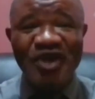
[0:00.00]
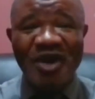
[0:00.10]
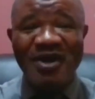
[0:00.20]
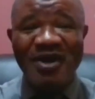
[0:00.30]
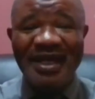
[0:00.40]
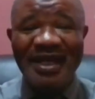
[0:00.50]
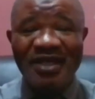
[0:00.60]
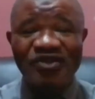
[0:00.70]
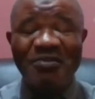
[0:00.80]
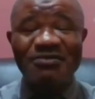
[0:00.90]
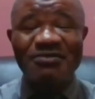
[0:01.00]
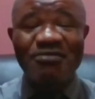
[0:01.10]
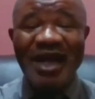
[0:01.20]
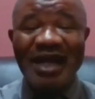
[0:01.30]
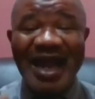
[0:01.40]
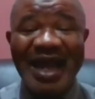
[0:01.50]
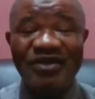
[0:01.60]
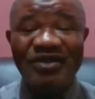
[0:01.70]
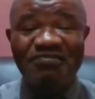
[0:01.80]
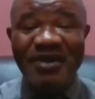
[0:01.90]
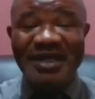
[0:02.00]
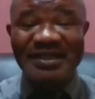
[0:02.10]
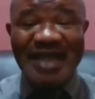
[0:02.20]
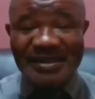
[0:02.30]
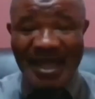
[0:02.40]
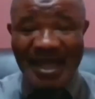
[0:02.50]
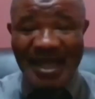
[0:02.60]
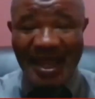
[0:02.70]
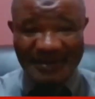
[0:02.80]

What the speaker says: somebody's mother died of breast cancer.